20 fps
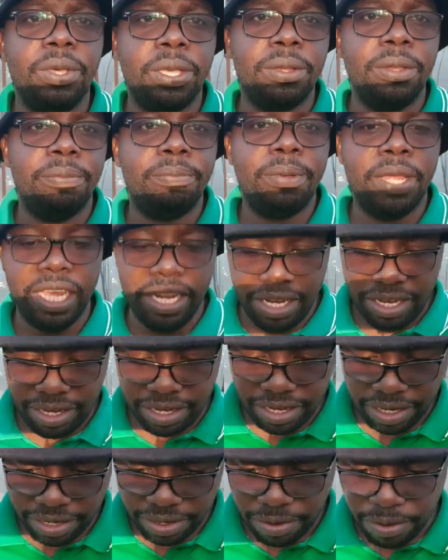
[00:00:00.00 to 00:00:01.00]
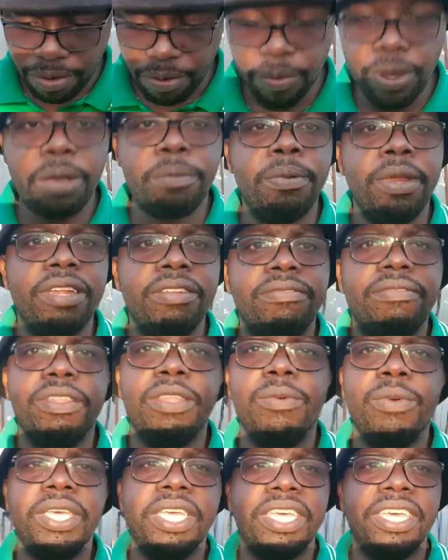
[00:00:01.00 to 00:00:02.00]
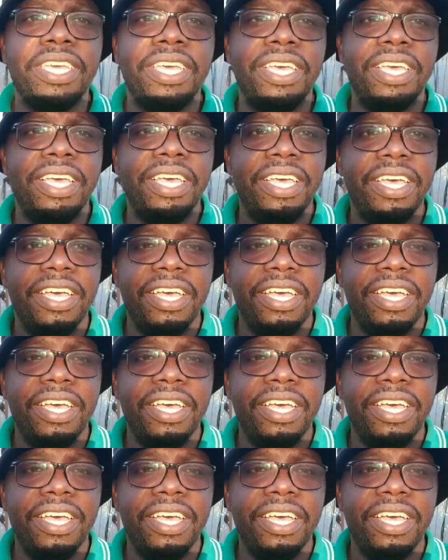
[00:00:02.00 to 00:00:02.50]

you know, weekly plan or work plan for the week,